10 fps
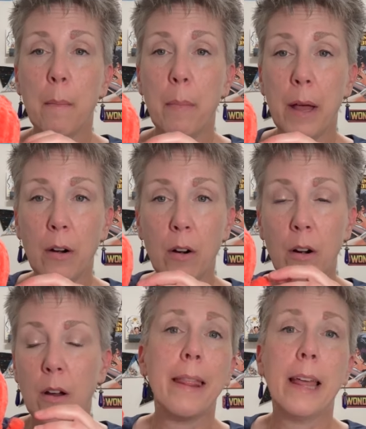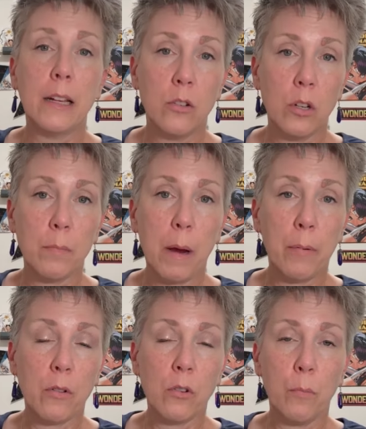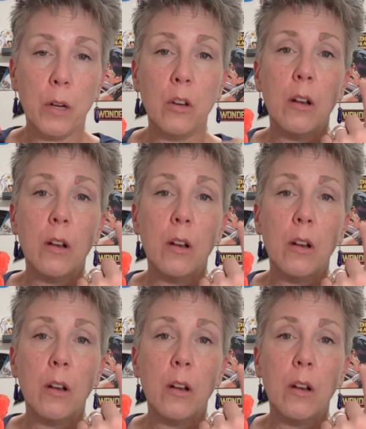better. That's just my personal opinion.